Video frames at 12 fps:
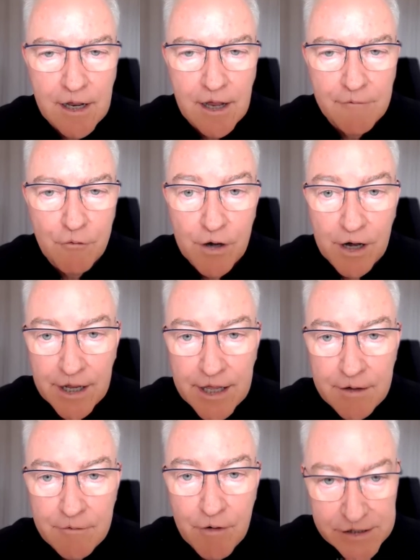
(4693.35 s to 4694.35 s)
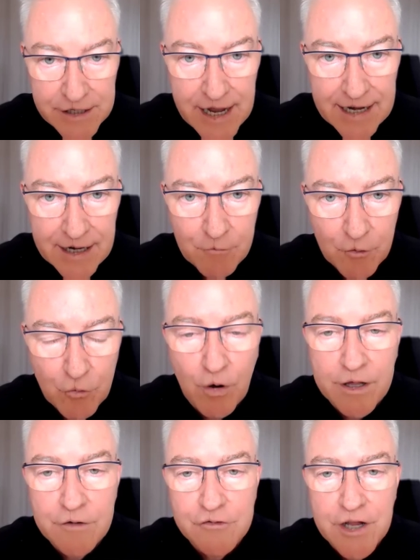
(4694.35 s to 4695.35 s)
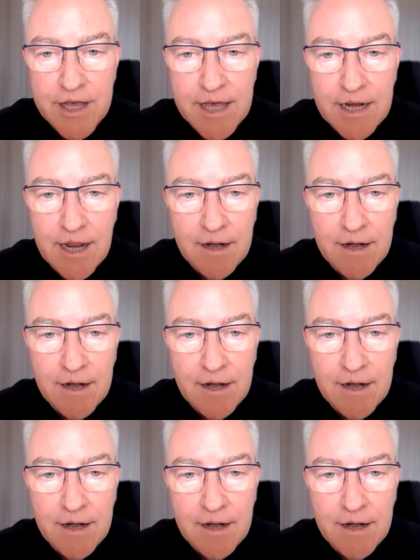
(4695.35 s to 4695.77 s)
have really resonated with what you've shared,